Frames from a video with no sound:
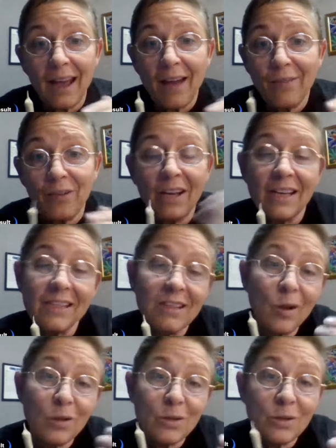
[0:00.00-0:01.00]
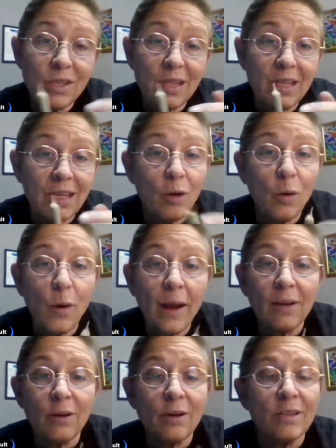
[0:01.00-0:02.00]
Africa. It's closer to the
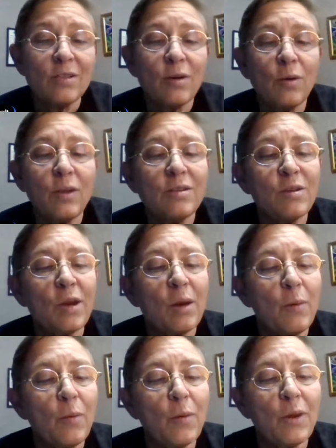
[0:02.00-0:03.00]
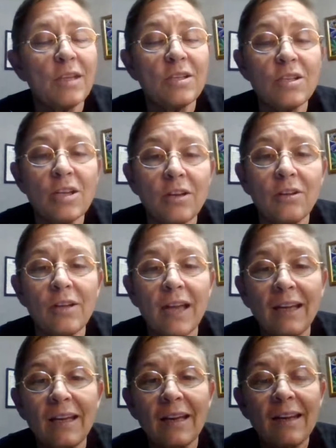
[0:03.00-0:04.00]
equator, and so these are going to be one of the chill,
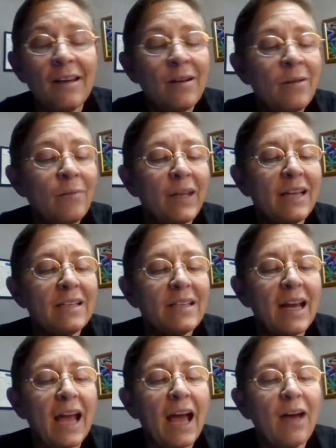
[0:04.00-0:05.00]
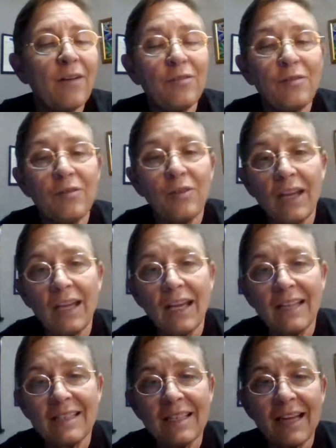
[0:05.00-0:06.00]
like it's going to have
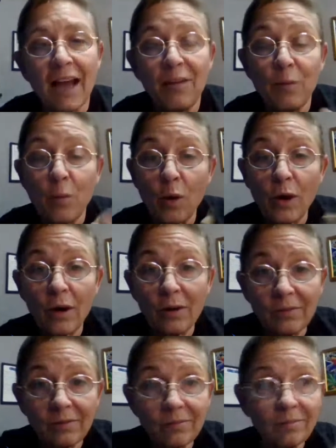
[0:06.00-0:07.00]
it's going to have the more